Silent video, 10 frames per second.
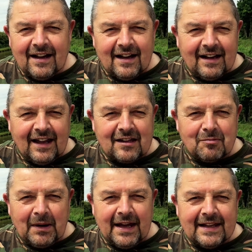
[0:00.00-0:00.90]
I'll
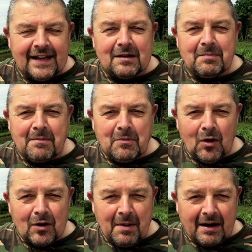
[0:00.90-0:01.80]
explain a little bit
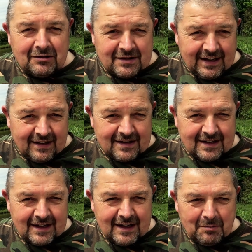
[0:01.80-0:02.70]
more about it.
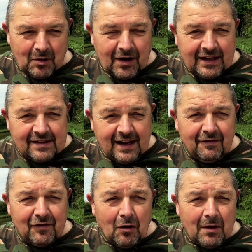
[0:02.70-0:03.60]
But instead
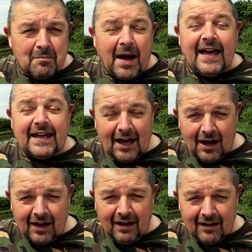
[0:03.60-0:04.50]
of going by
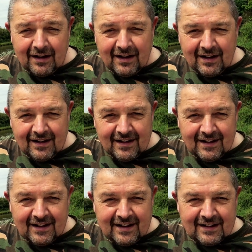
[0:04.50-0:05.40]
car,
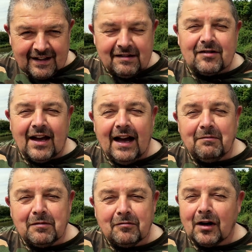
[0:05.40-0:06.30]
this
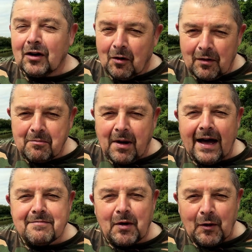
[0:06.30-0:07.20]
time we're going
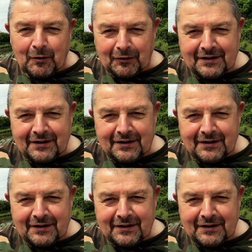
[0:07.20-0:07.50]
by boat.